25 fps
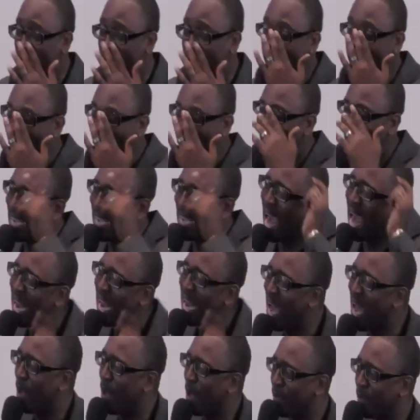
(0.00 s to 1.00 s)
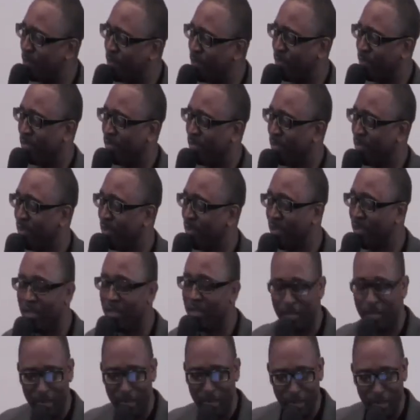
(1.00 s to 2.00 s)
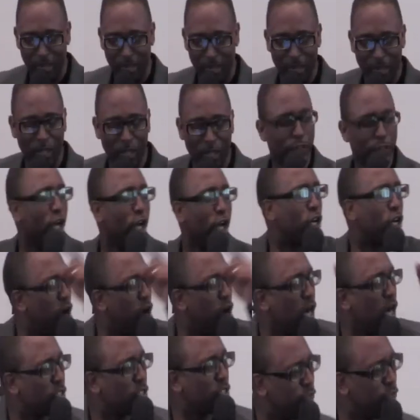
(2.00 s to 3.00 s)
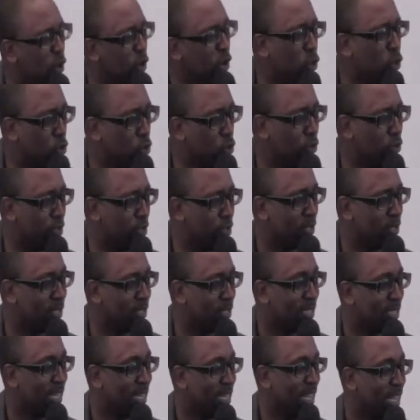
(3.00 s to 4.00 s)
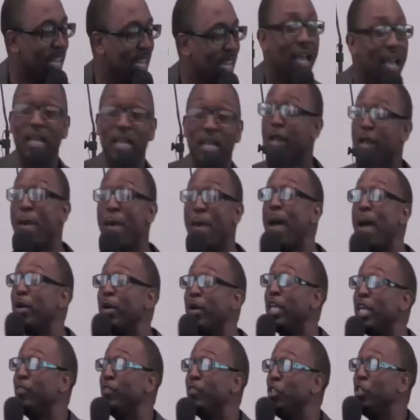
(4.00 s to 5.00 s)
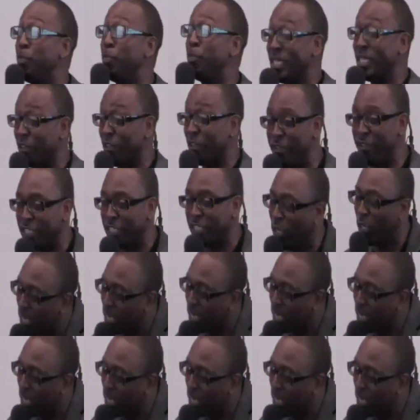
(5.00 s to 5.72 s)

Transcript: when he got up, the cooked food the Bible gives you specificity. Look at the